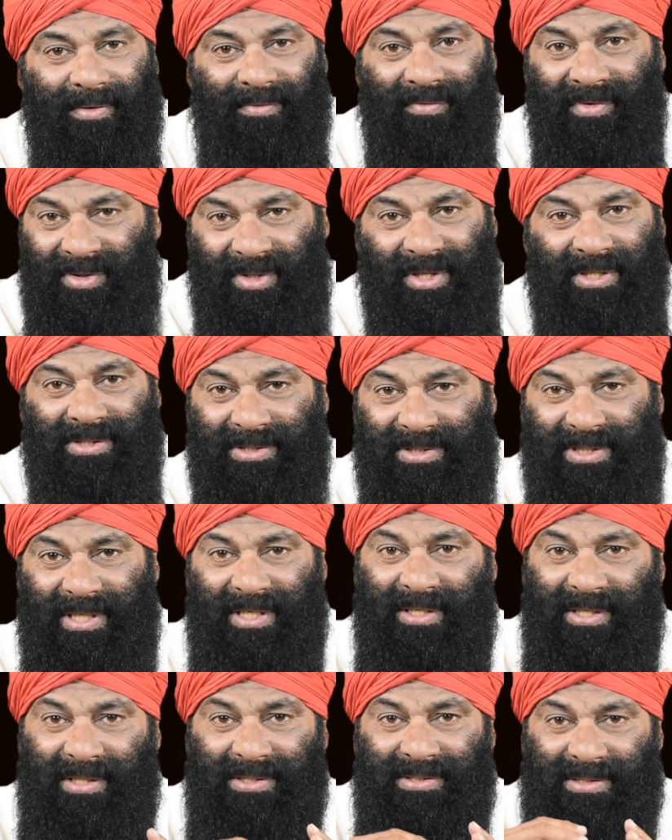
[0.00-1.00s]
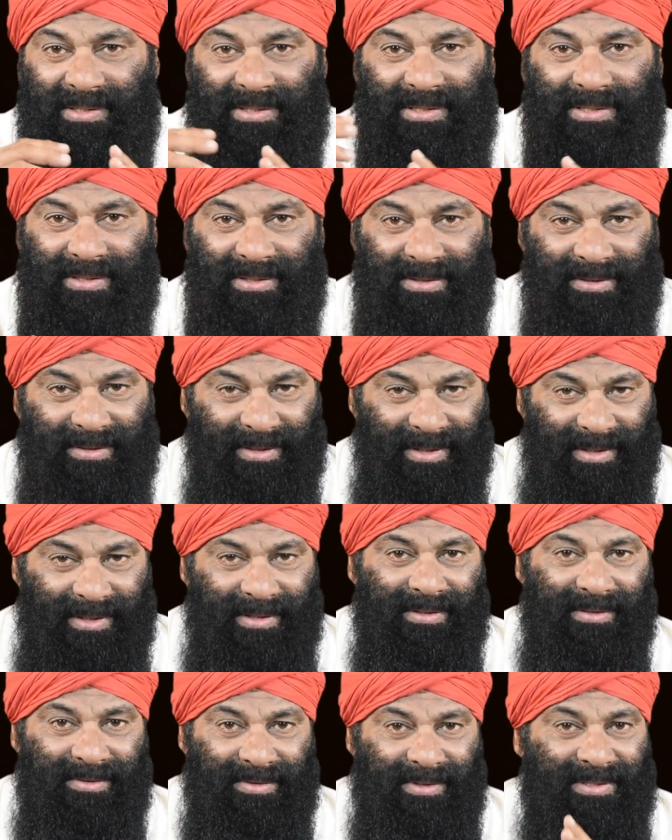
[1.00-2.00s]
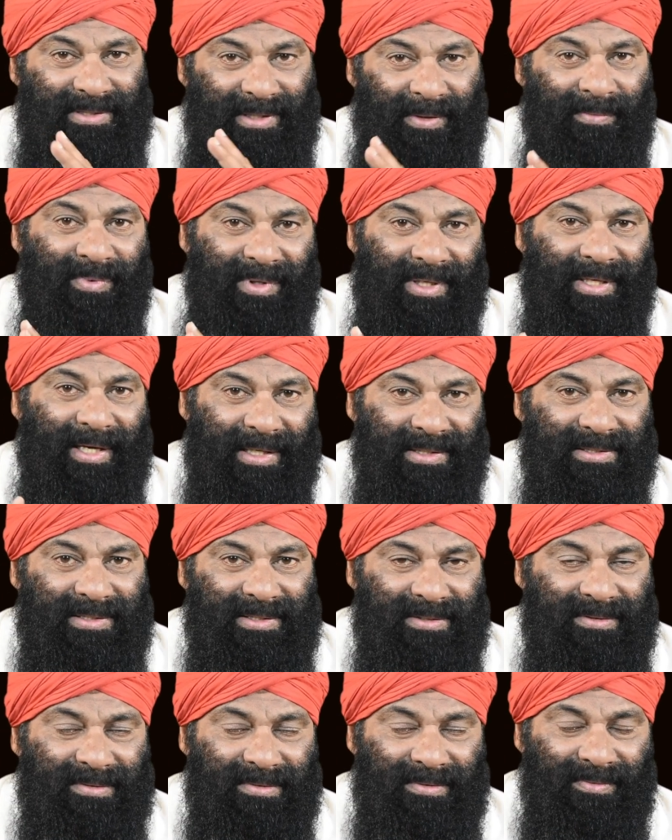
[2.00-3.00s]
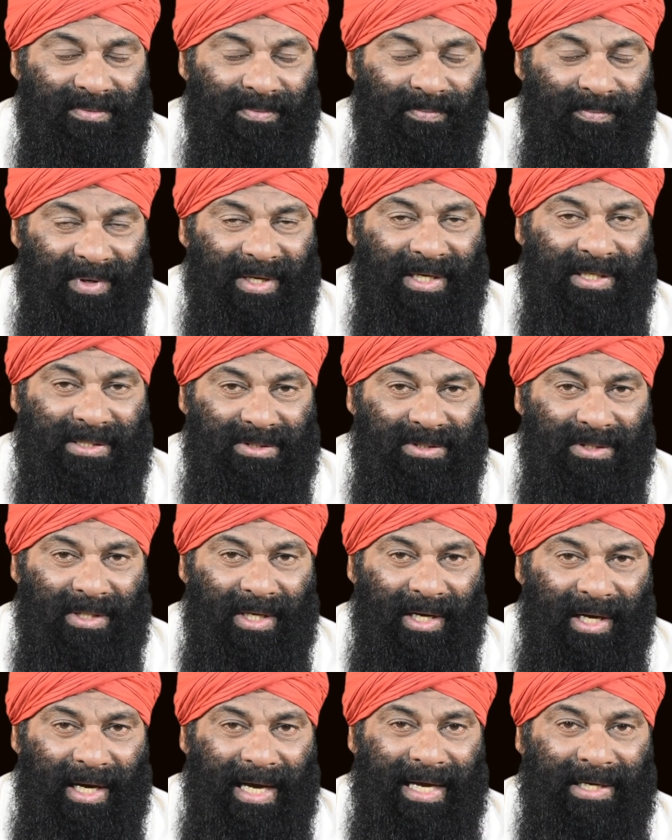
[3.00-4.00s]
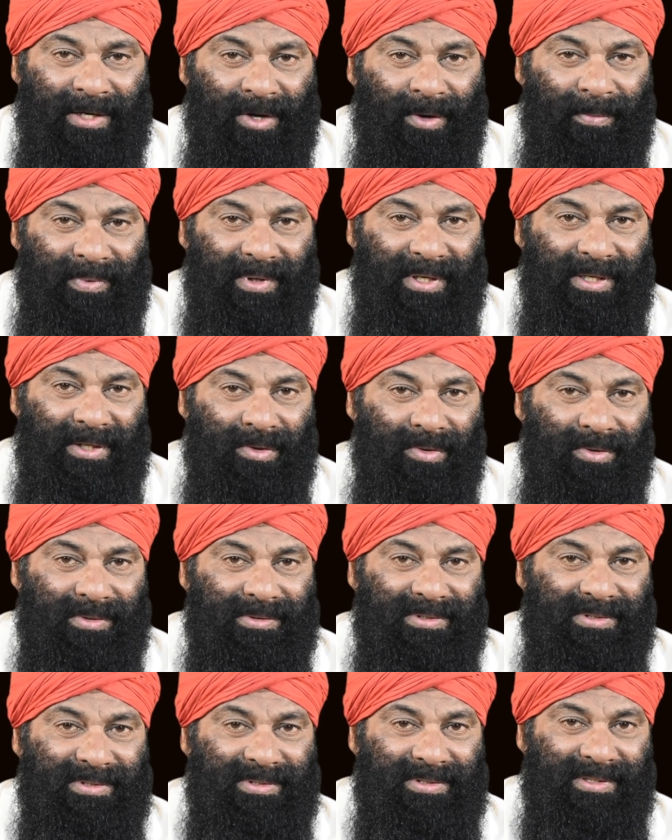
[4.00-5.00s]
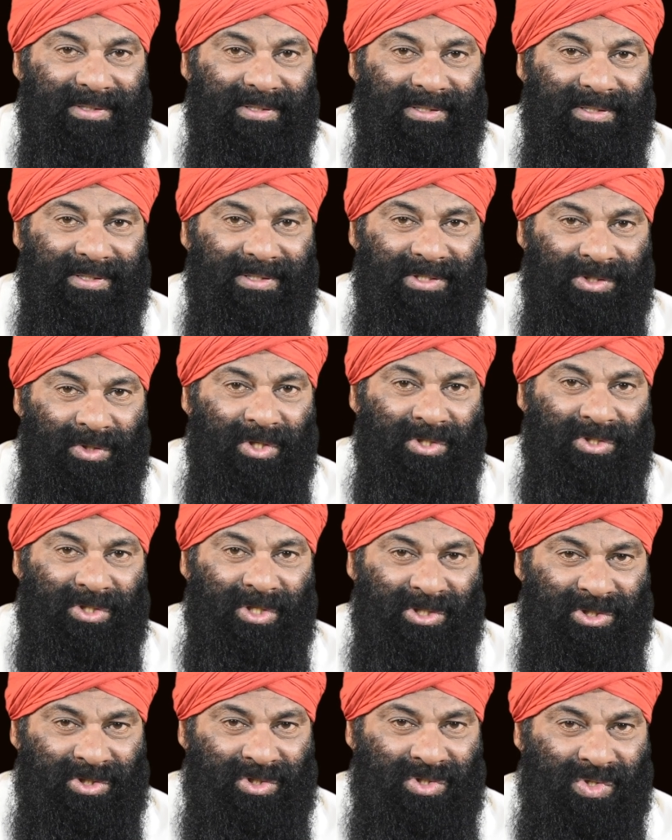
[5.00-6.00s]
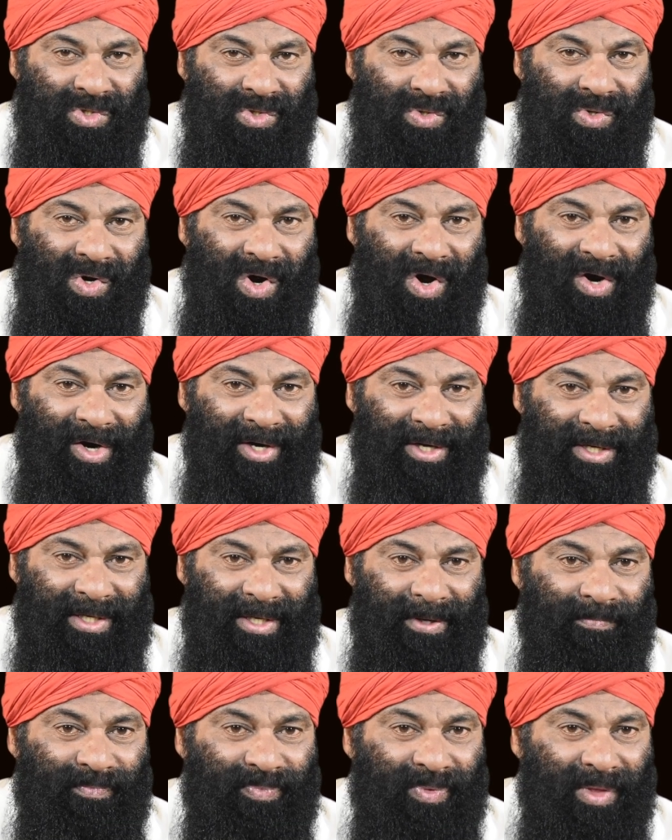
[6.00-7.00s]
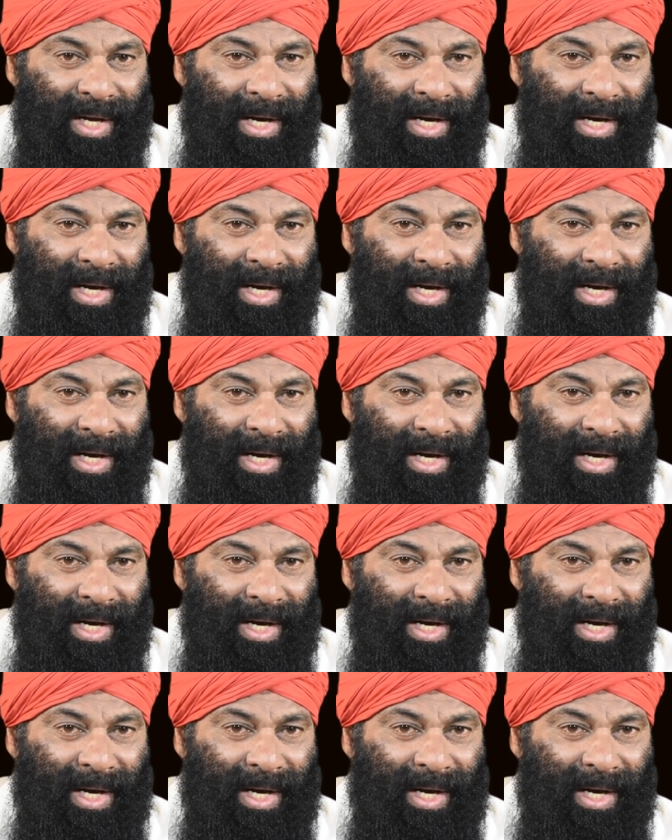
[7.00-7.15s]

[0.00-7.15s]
within seconds to somebody else's place and nobody knows, you are destroyed.